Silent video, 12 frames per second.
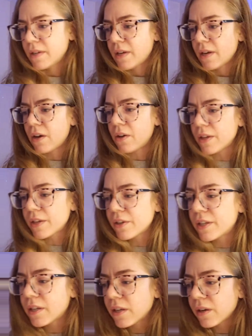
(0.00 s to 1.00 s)
All I could
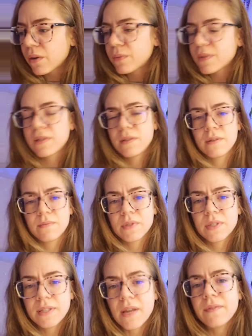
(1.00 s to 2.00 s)
hear was the number
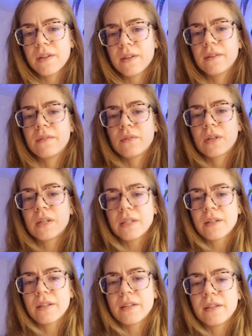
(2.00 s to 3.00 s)
7
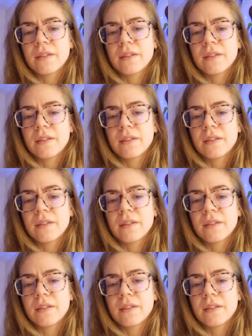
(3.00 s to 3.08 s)
clearly in